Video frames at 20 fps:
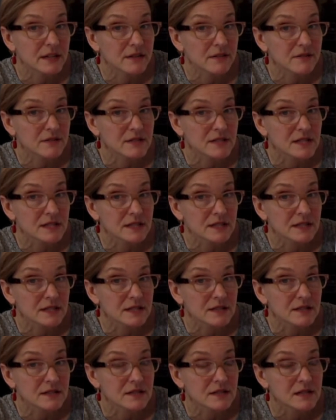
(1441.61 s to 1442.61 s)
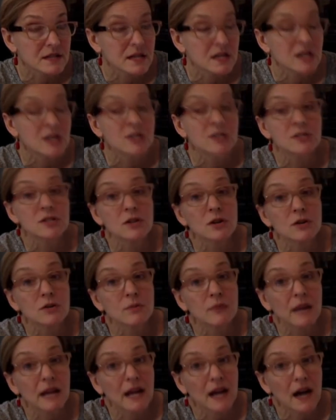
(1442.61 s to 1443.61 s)
of a sentence. So
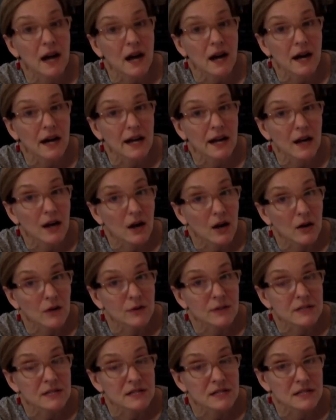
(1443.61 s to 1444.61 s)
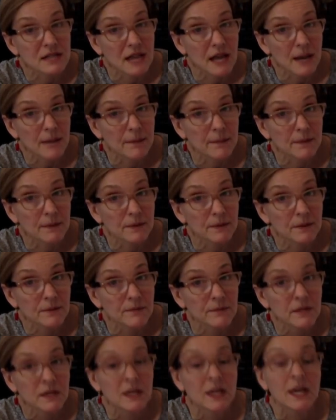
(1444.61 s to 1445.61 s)
my I always is capital,
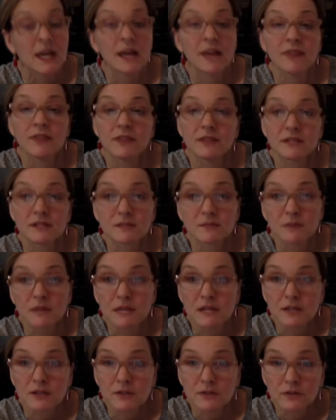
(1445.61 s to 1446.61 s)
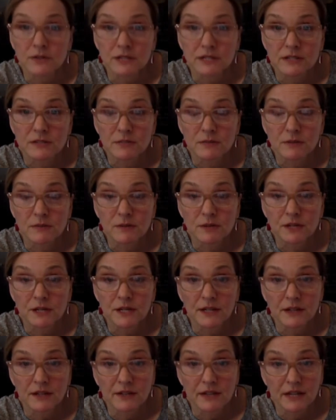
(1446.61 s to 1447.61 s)
and this week you're going to be
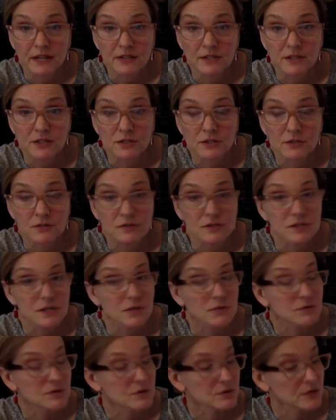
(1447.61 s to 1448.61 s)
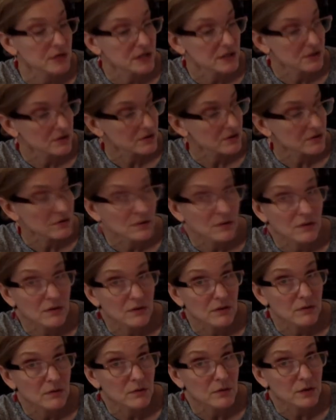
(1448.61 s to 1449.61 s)
working on that too. So during your
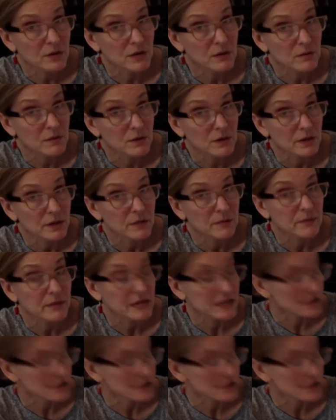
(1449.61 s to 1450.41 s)
morning work, make